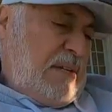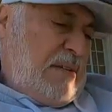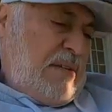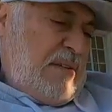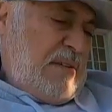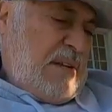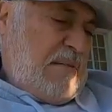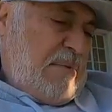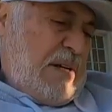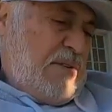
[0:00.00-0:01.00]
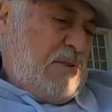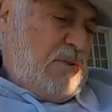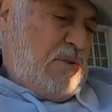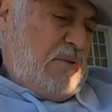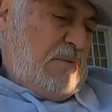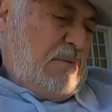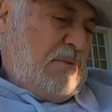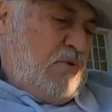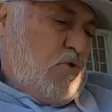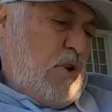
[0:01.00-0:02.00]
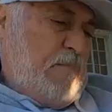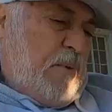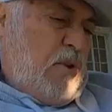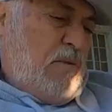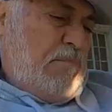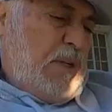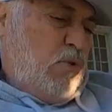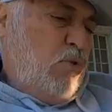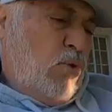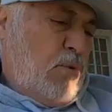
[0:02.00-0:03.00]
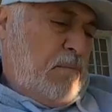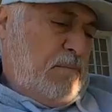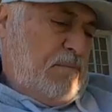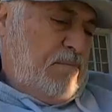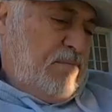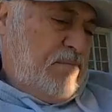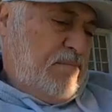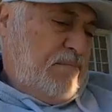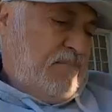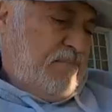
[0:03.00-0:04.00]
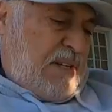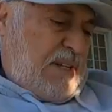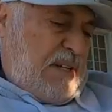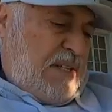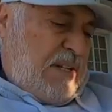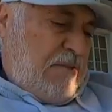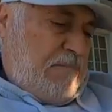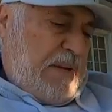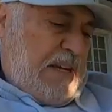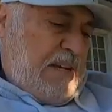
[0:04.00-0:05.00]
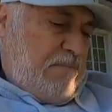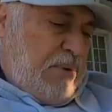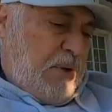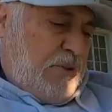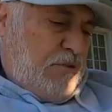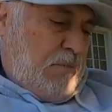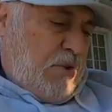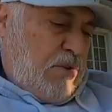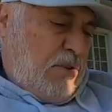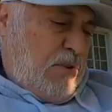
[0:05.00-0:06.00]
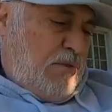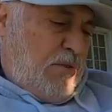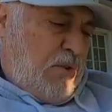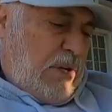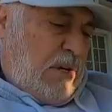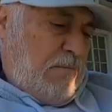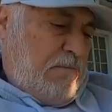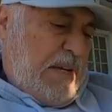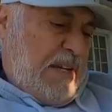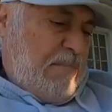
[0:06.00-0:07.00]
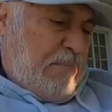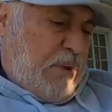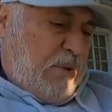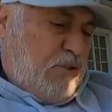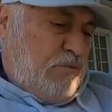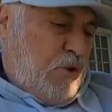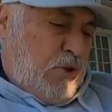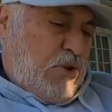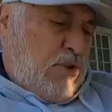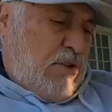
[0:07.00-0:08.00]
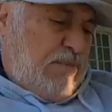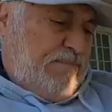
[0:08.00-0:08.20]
This is a Camacho Triple Maduro. It's our big bold smoke for our big bold smokers.